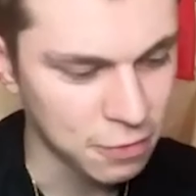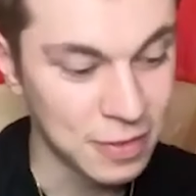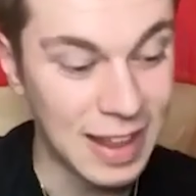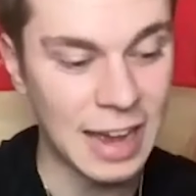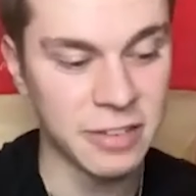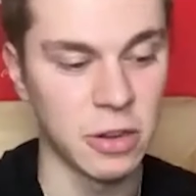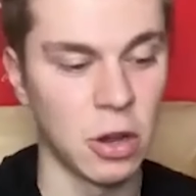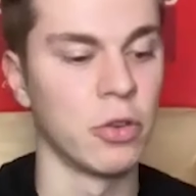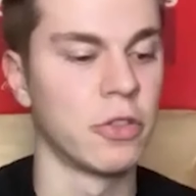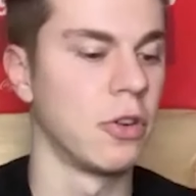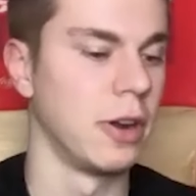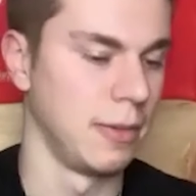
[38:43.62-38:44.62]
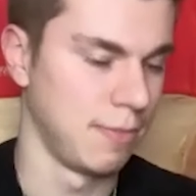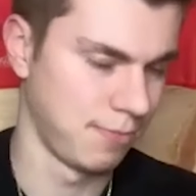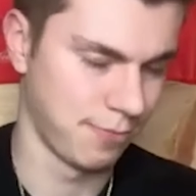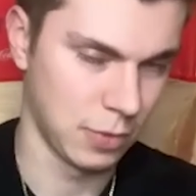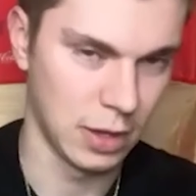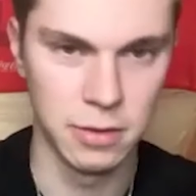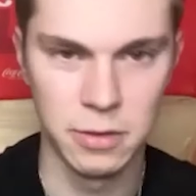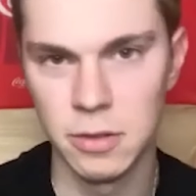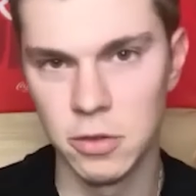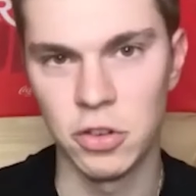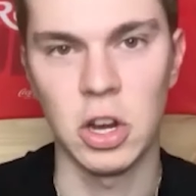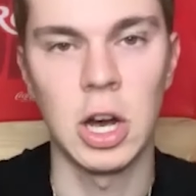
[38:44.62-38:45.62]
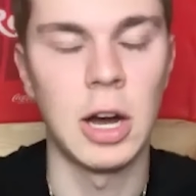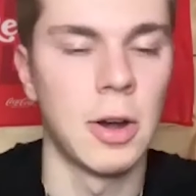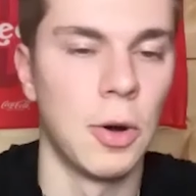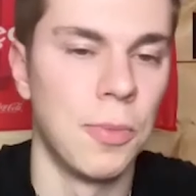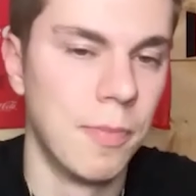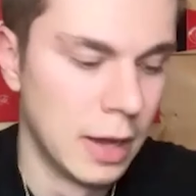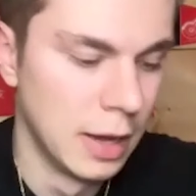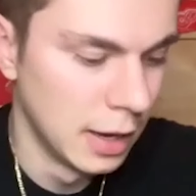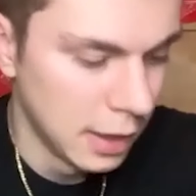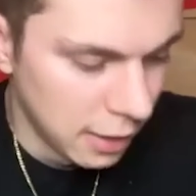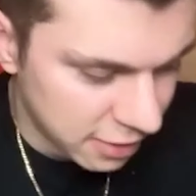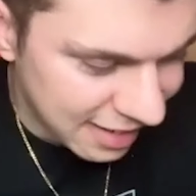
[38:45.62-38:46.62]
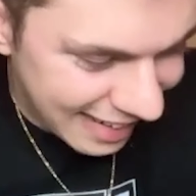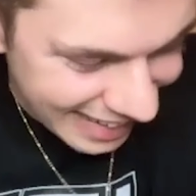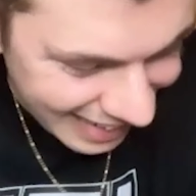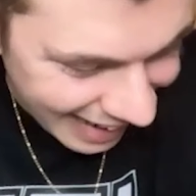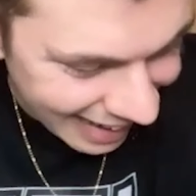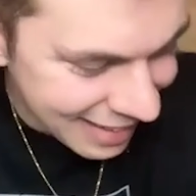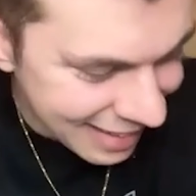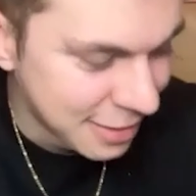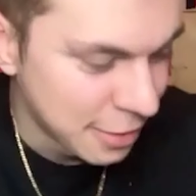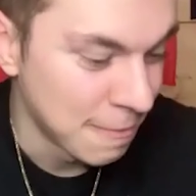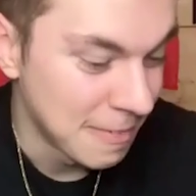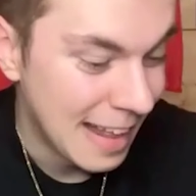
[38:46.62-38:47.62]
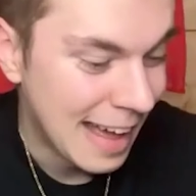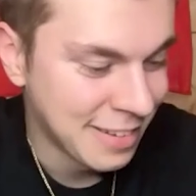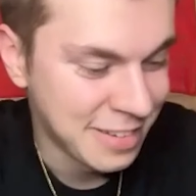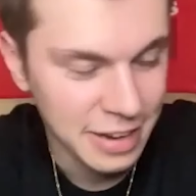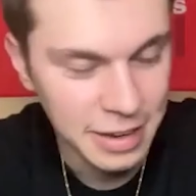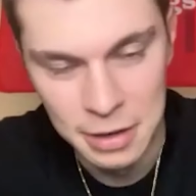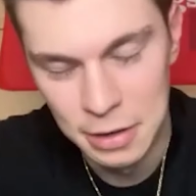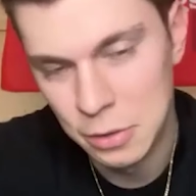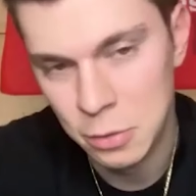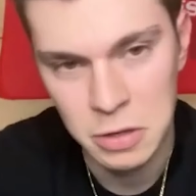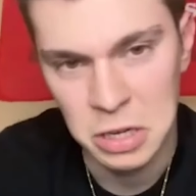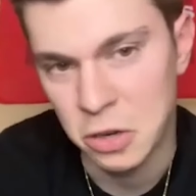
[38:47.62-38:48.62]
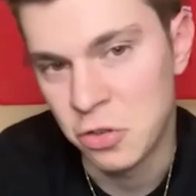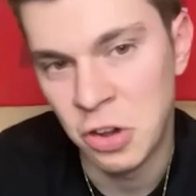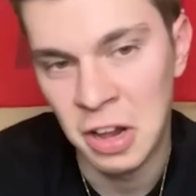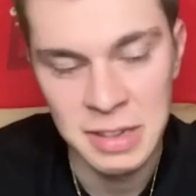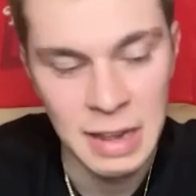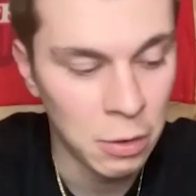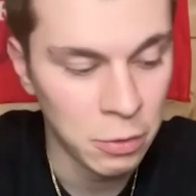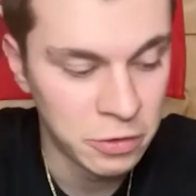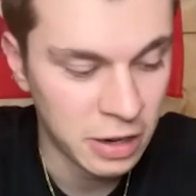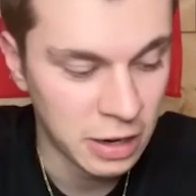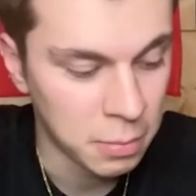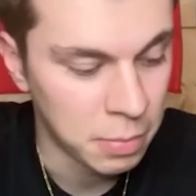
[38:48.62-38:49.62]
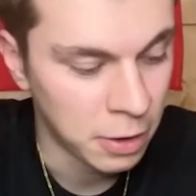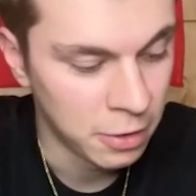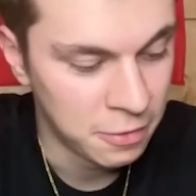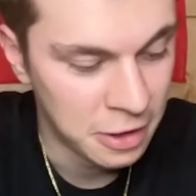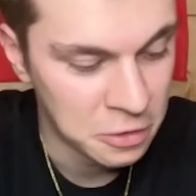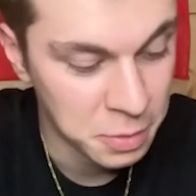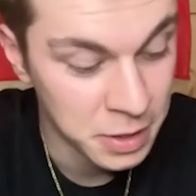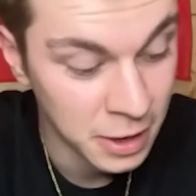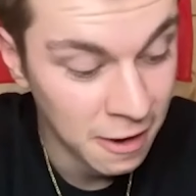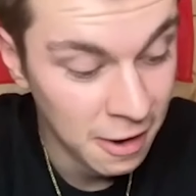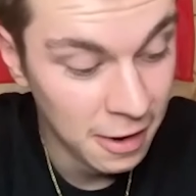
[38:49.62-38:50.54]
Vlasic. Oh, sorry, Chicago signed Alex Vlasic. It's like a shutdown second pair defenseman.